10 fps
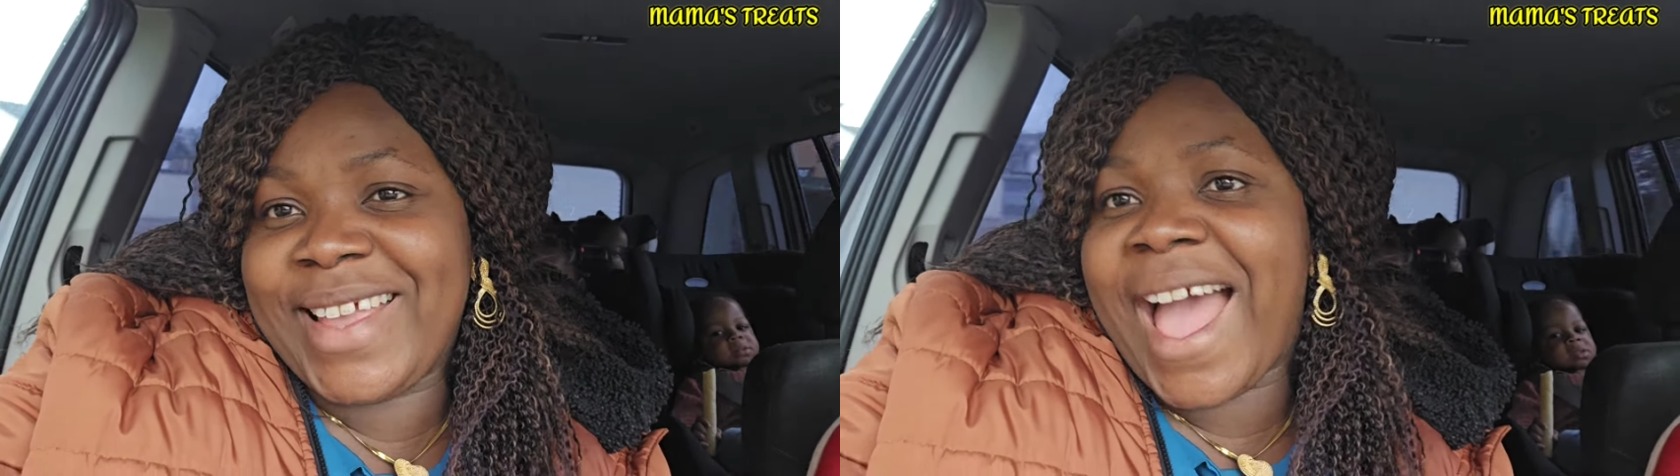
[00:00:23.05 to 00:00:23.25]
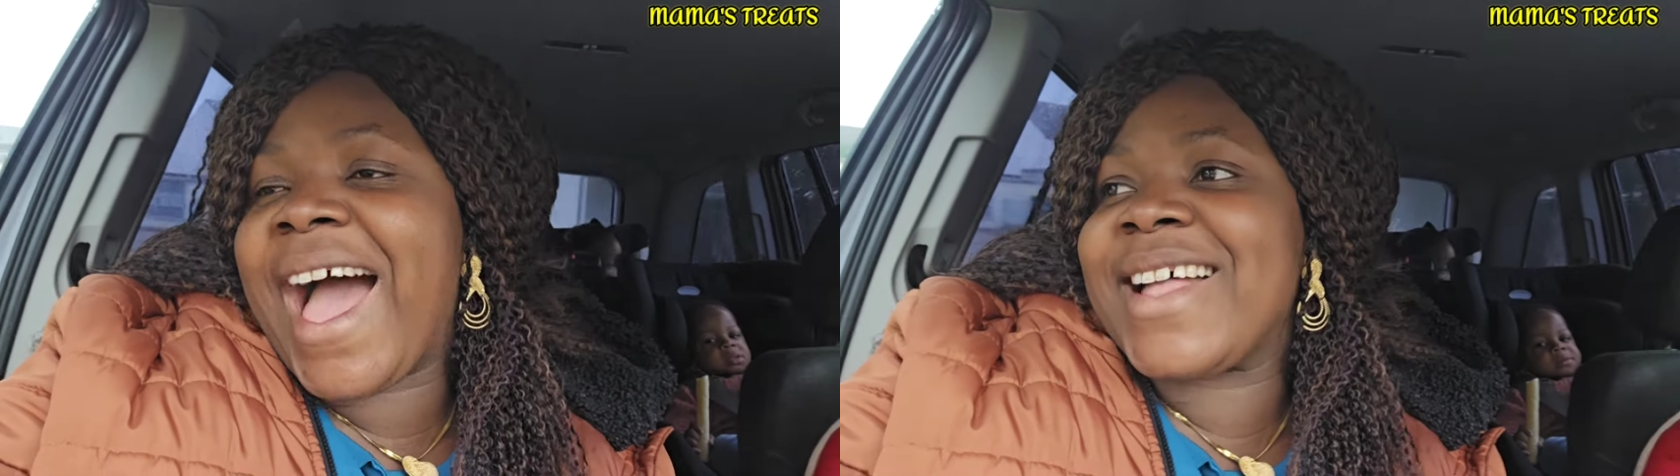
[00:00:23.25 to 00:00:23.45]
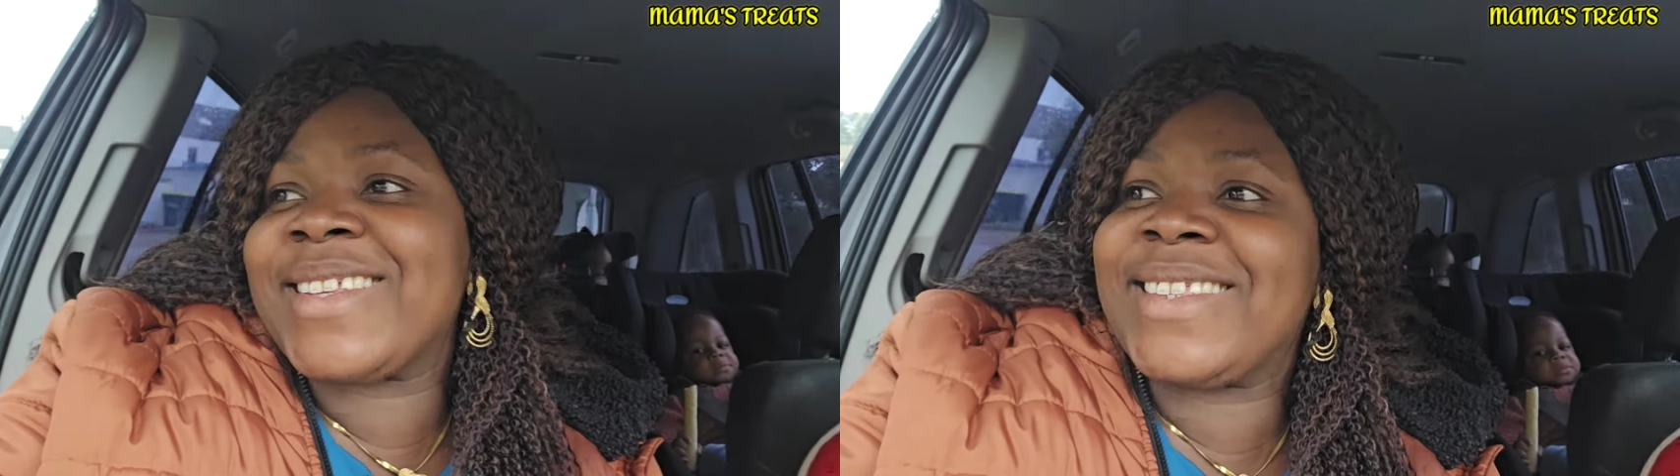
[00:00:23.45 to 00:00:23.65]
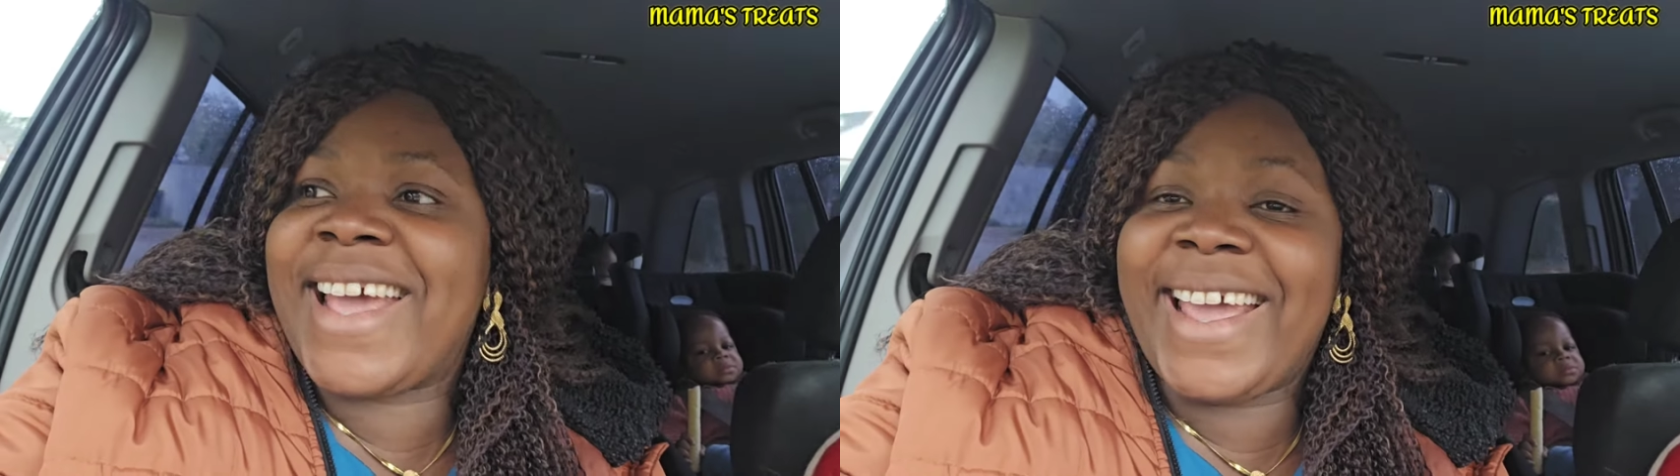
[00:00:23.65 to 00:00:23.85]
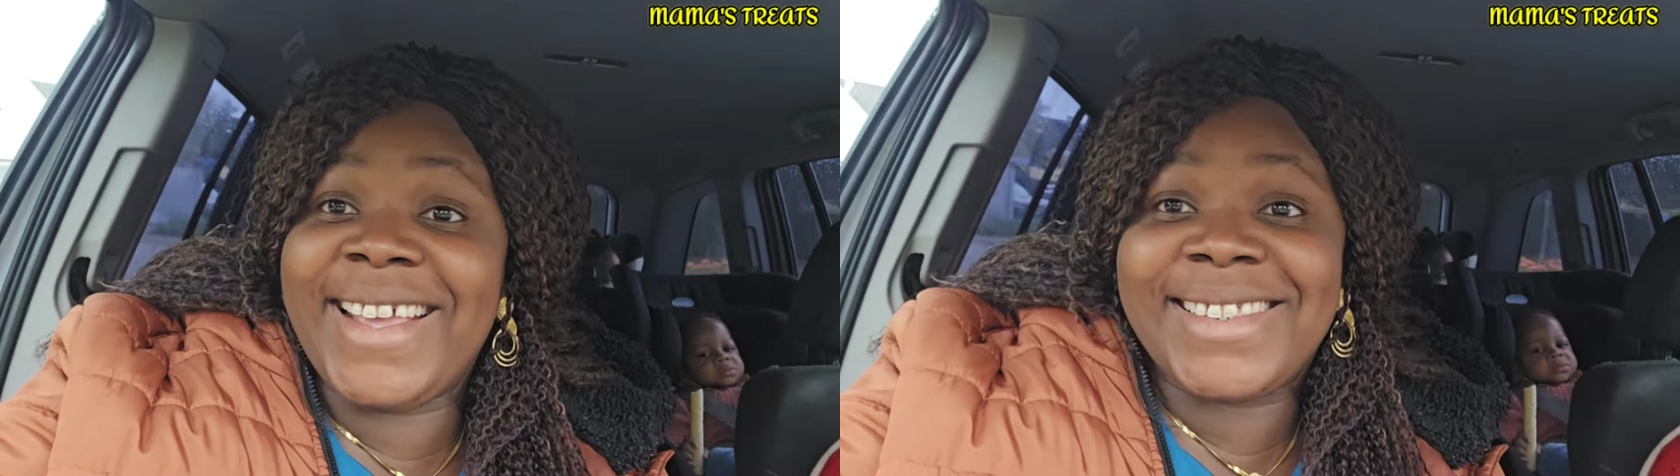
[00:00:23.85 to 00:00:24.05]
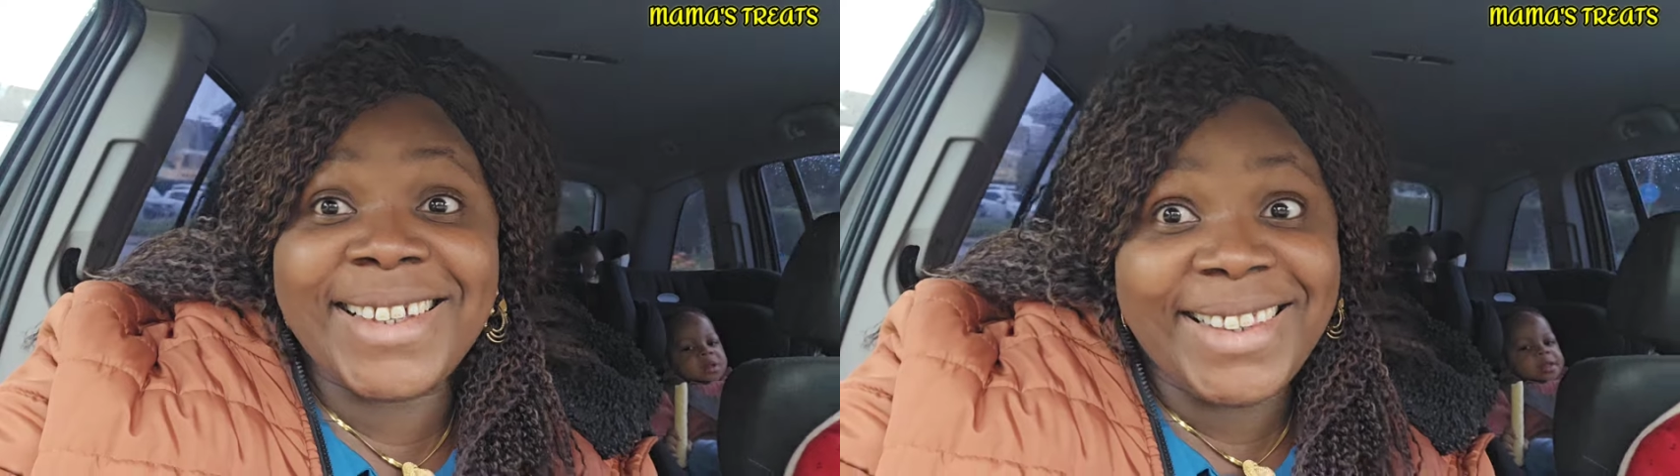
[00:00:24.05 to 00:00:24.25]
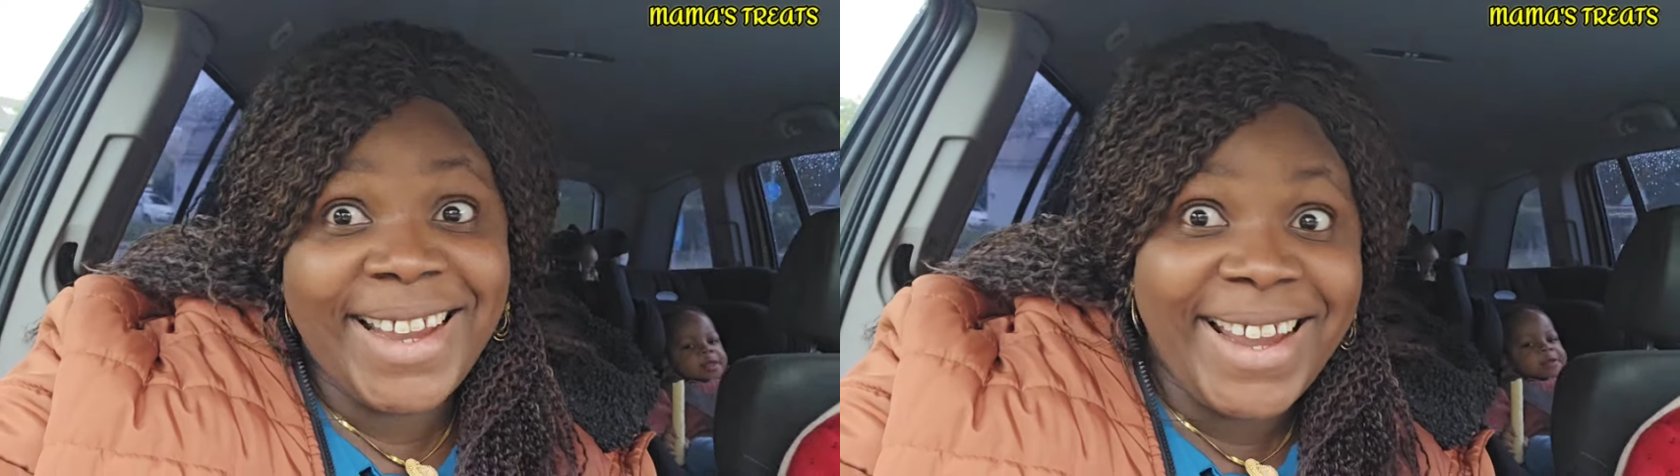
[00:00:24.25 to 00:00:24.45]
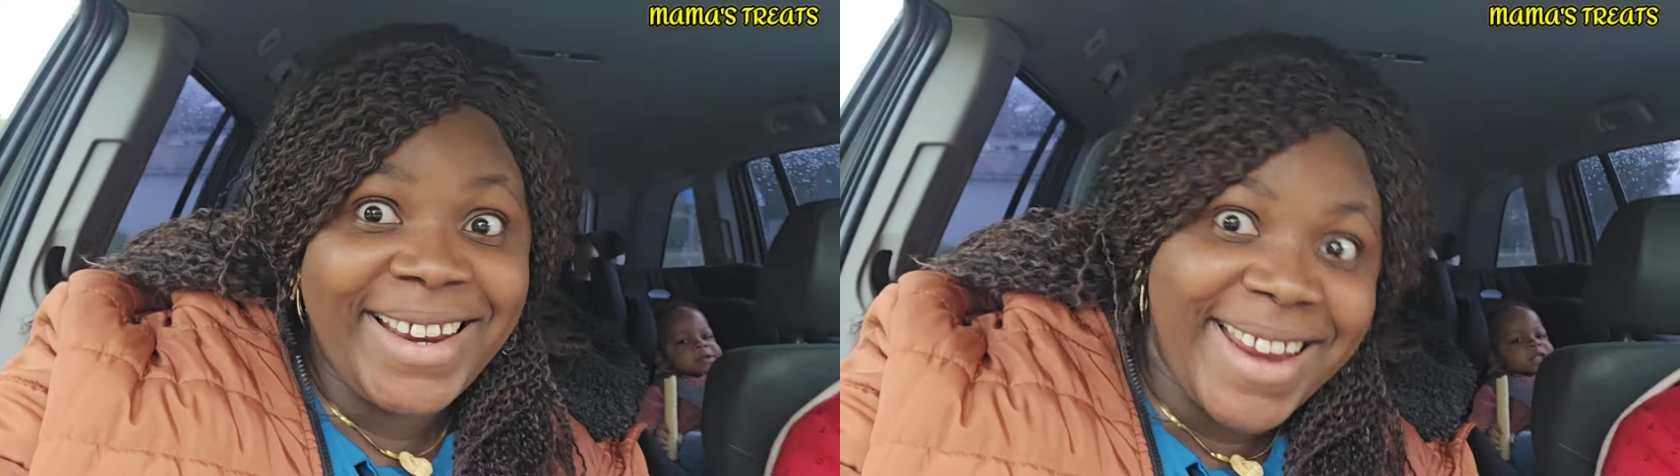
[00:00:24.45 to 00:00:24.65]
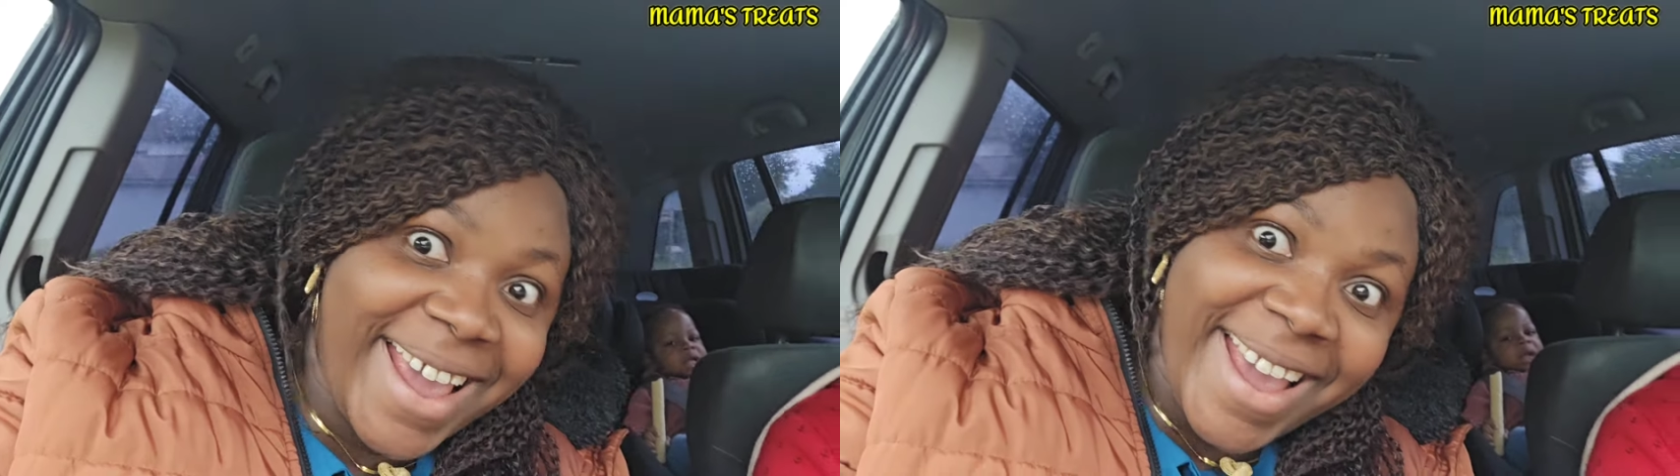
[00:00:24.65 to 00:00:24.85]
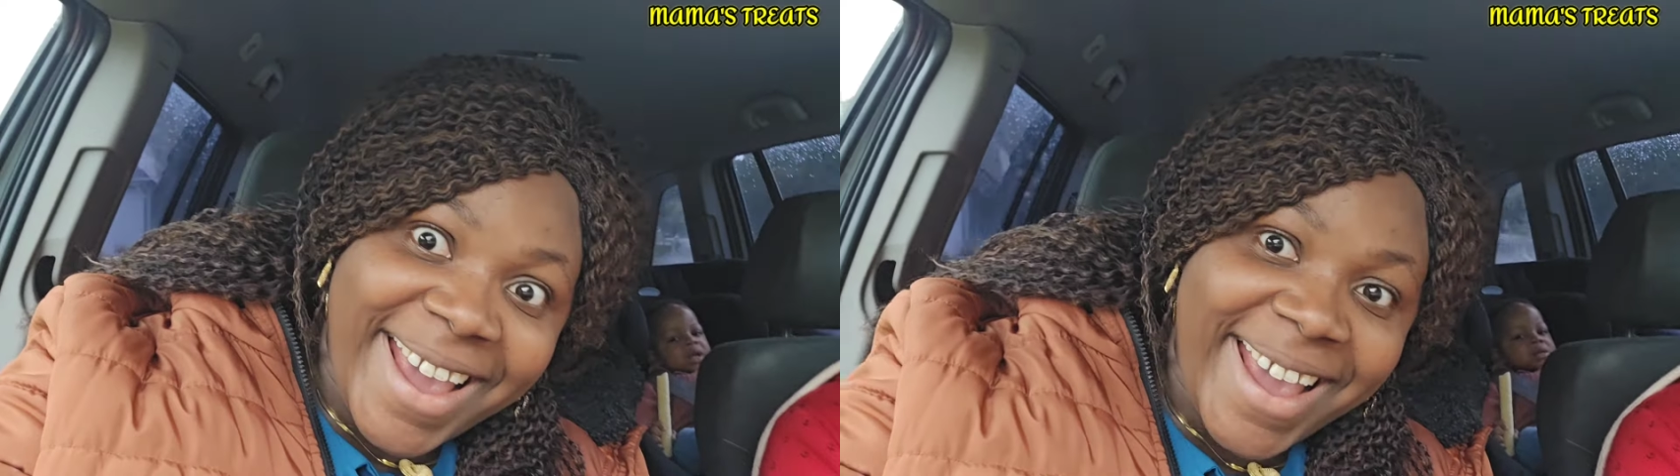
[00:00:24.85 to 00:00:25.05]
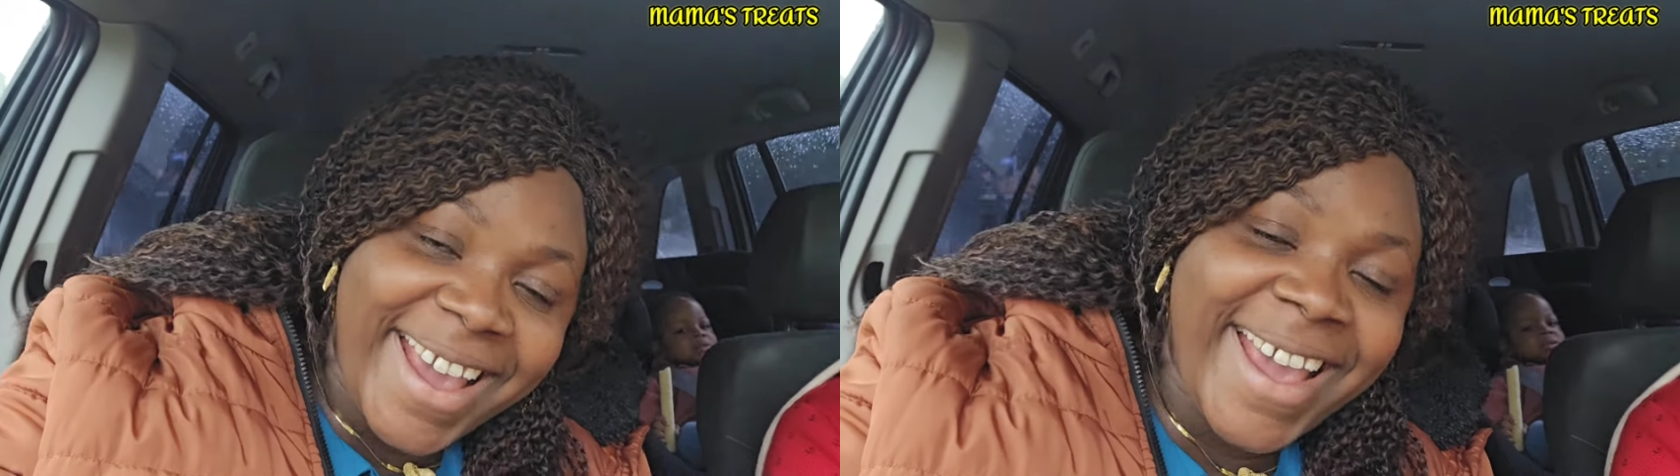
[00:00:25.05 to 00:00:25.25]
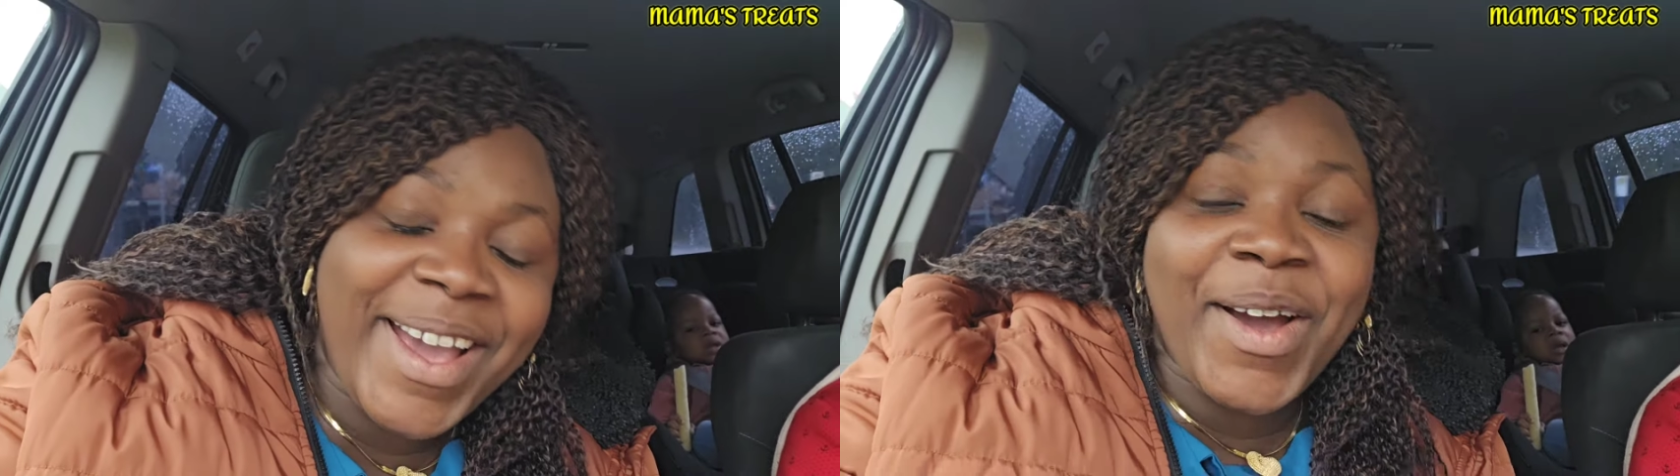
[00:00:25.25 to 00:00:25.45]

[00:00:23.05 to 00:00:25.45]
Yeah, today is the D-Day.